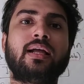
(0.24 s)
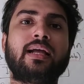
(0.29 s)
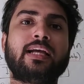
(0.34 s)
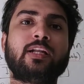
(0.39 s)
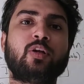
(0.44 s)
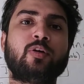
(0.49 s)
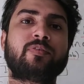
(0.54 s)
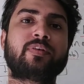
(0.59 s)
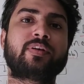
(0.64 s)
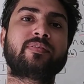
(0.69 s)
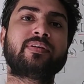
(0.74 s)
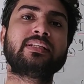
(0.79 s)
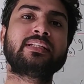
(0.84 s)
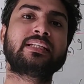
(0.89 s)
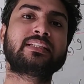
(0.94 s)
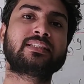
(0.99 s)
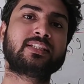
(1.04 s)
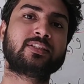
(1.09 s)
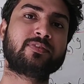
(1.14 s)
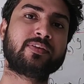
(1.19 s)
Hello
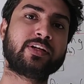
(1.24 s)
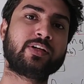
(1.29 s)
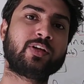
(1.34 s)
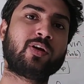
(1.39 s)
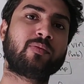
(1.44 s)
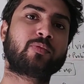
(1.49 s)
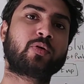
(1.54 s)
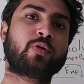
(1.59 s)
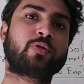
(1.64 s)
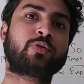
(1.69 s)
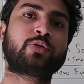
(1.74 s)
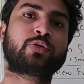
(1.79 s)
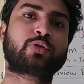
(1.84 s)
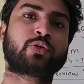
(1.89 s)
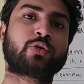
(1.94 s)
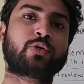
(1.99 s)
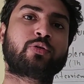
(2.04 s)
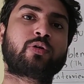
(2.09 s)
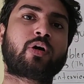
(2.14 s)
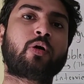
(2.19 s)
everyone, in this video I'm going to
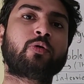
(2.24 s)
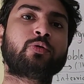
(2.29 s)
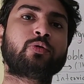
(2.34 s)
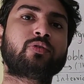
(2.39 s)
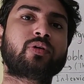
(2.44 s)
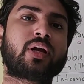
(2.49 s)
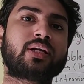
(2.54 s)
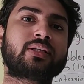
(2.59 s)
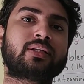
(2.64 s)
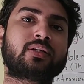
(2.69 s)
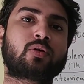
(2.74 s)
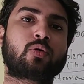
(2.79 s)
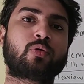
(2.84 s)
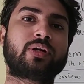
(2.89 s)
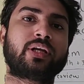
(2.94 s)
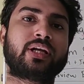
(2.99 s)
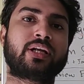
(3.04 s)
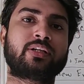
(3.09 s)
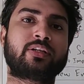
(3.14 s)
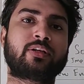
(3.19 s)
show you how to crack the
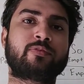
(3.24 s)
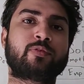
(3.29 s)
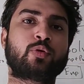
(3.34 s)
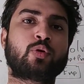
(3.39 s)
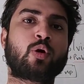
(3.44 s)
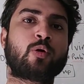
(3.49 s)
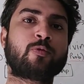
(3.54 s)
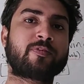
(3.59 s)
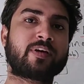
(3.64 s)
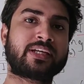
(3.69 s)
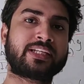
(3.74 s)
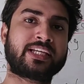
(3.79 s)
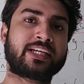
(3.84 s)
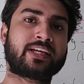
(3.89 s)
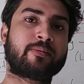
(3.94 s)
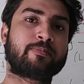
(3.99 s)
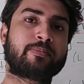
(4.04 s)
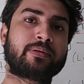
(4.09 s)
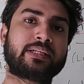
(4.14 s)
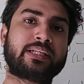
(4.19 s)
coding interview of any
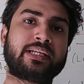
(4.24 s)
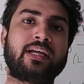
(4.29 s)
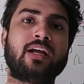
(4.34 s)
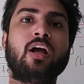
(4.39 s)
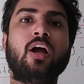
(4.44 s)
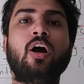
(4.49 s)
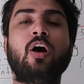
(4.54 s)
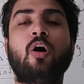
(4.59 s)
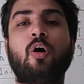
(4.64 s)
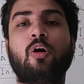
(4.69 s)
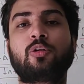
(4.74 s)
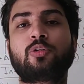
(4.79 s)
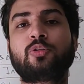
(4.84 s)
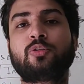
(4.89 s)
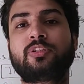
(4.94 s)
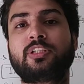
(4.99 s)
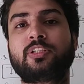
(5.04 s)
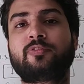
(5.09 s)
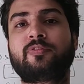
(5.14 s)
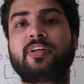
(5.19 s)
company.
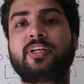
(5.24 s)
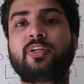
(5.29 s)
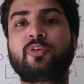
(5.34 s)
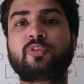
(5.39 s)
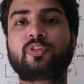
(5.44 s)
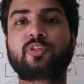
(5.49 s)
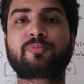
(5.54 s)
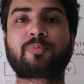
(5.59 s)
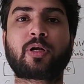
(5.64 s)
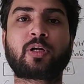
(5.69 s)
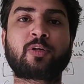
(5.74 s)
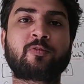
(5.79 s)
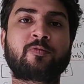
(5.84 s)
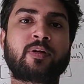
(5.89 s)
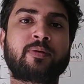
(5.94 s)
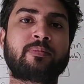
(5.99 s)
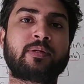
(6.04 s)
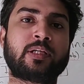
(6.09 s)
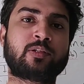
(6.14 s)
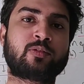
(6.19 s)
Also, this video is a part of
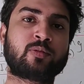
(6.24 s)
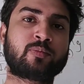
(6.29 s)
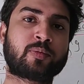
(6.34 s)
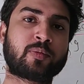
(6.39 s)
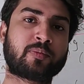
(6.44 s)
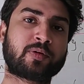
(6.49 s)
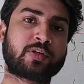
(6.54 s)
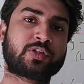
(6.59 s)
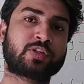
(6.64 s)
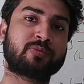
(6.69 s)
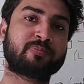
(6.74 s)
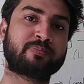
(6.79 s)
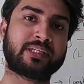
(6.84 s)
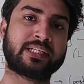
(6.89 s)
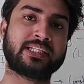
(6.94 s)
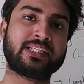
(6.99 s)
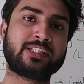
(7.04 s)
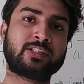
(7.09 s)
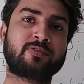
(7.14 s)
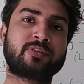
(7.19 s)
my placement preparation
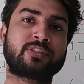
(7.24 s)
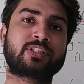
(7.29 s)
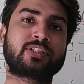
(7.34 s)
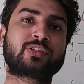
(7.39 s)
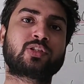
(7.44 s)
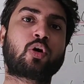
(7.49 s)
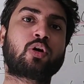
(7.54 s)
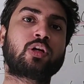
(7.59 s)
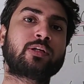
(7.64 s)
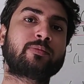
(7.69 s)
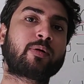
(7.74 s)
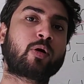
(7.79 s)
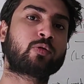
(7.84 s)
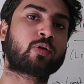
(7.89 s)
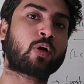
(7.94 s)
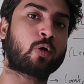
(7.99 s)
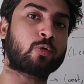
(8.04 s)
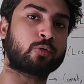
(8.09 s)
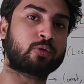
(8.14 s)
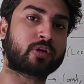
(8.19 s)
playlist which is all
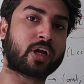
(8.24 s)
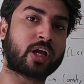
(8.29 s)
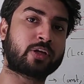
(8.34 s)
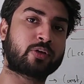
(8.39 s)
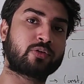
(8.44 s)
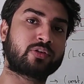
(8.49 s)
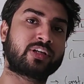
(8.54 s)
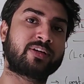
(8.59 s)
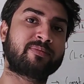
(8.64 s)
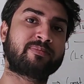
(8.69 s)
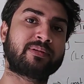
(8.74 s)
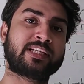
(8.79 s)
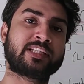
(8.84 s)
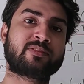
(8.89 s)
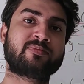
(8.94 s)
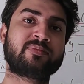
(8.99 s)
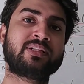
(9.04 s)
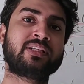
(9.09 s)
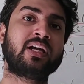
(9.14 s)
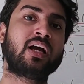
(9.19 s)
about how to crack your dream
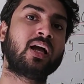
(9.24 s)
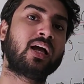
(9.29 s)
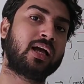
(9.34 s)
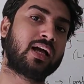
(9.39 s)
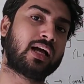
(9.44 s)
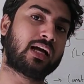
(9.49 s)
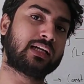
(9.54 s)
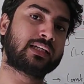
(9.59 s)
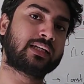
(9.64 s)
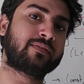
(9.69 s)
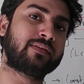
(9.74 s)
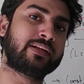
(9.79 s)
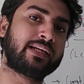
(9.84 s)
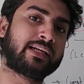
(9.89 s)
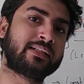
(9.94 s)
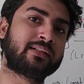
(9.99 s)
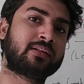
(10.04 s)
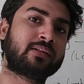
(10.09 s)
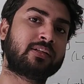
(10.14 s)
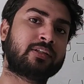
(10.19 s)
placement. I'll give a
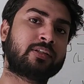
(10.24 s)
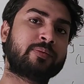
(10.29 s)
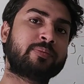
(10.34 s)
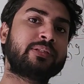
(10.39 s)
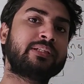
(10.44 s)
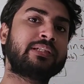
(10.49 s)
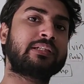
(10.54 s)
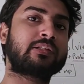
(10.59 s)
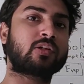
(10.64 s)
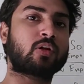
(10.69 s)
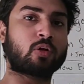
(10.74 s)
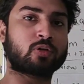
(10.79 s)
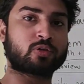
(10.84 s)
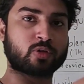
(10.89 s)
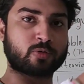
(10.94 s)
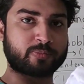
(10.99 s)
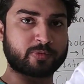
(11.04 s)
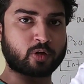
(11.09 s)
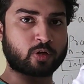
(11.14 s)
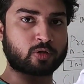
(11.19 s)
link in the description, it will
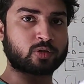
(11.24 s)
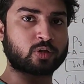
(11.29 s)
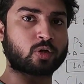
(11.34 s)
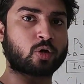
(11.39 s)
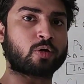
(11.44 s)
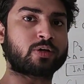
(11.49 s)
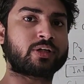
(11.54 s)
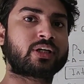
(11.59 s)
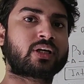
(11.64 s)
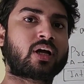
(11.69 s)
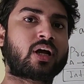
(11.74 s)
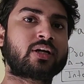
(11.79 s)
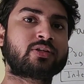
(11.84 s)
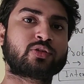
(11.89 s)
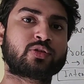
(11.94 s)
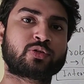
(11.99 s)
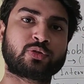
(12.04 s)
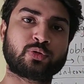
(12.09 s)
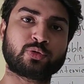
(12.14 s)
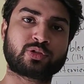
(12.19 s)
also appear on the corner card,
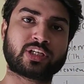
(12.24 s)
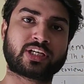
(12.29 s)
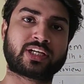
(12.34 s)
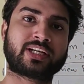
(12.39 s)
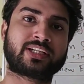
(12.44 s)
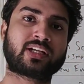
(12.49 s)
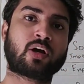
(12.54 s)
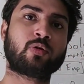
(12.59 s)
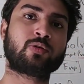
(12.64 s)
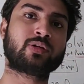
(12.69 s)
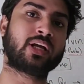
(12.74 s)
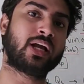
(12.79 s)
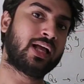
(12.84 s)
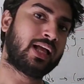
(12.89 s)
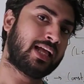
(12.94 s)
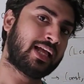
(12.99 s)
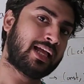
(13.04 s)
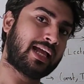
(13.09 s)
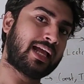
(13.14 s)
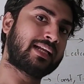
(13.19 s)
so do check it out
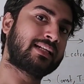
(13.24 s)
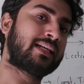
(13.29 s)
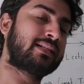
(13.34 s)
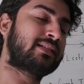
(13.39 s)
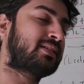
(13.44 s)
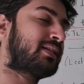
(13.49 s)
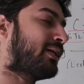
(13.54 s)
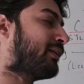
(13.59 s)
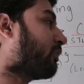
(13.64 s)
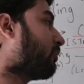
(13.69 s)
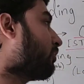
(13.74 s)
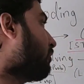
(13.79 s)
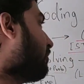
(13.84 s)
and let's get to